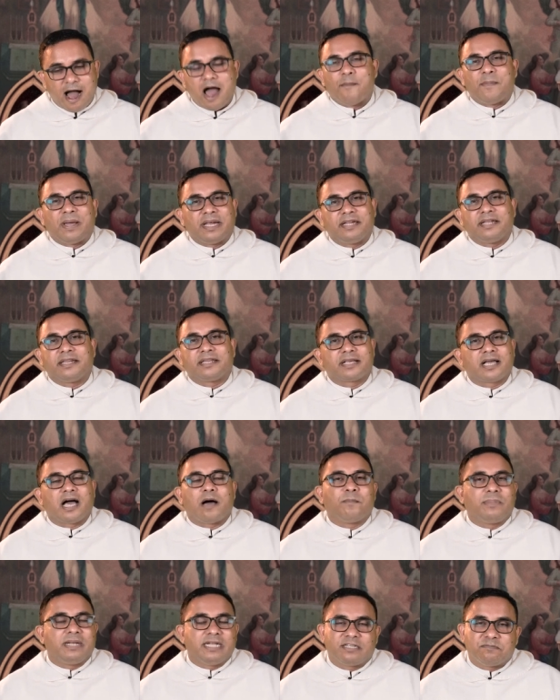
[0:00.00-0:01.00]
I am an
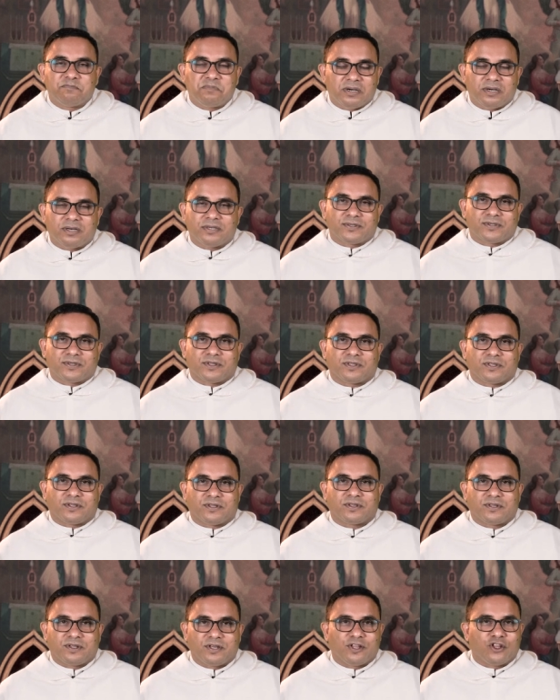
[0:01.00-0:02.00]
incomplete person.
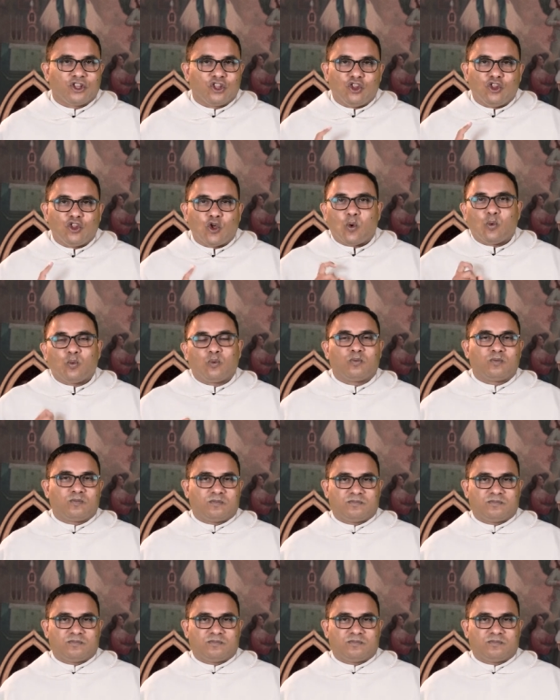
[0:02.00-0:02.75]
No.